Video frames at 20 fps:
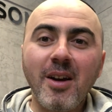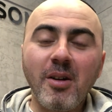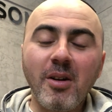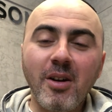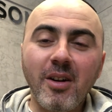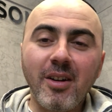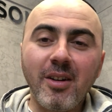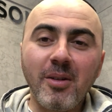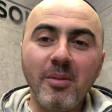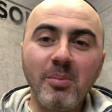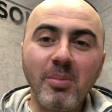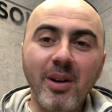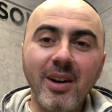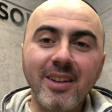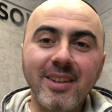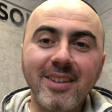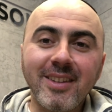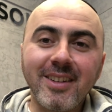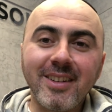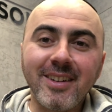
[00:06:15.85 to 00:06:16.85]

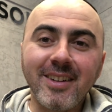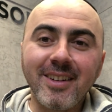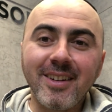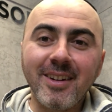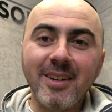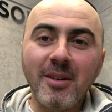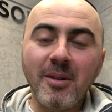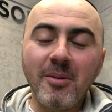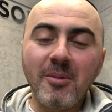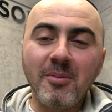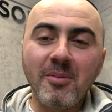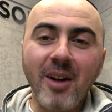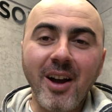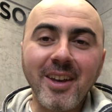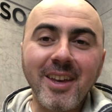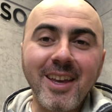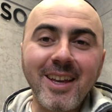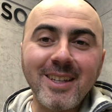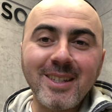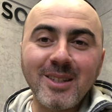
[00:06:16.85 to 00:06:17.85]
but I
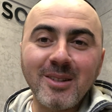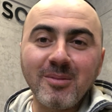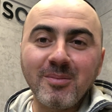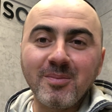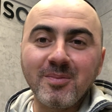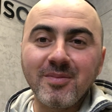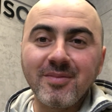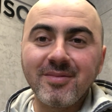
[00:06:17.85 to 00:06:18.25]
guess